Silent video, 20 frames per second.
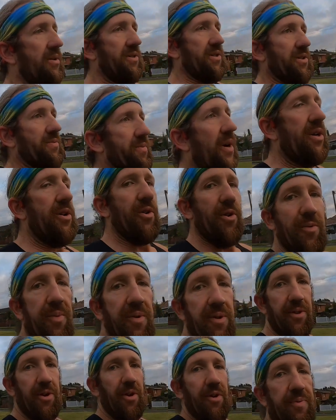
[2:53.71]
I'll do my
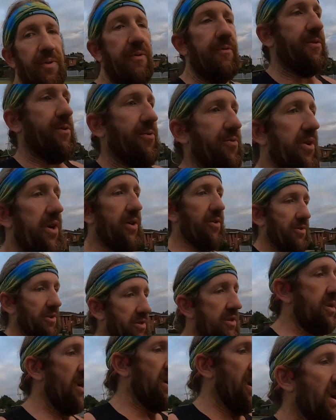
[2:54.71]
normal loop of
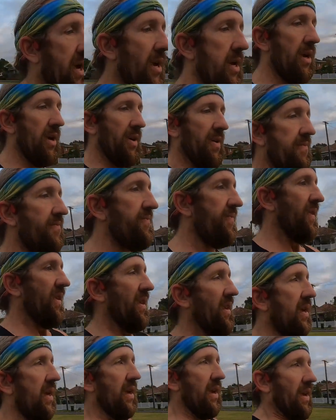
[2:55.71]
Traralgon
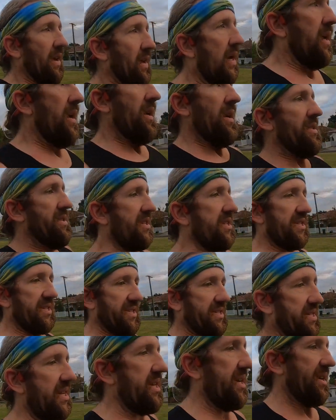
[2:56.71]
and
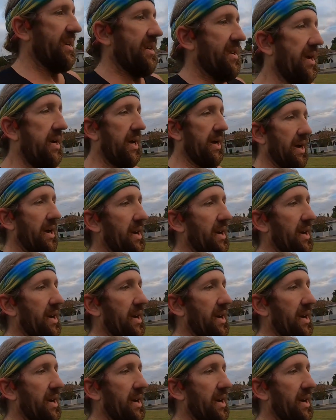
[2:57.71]
just uh,